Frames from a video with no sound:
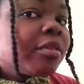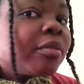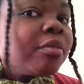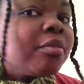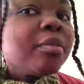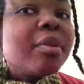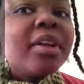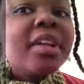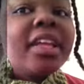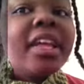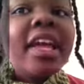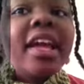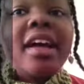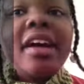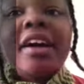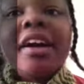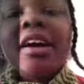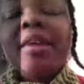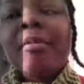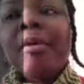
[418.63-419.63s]
But
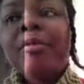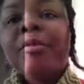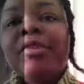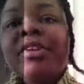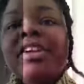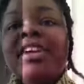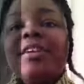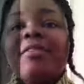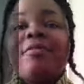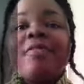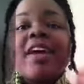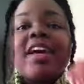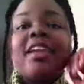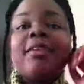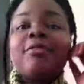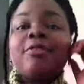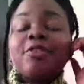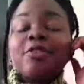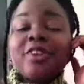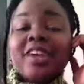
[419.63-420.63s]
yeah, I'm really a fan
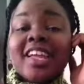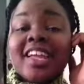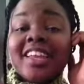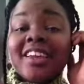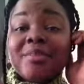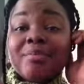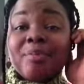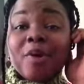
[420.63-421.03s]
of green and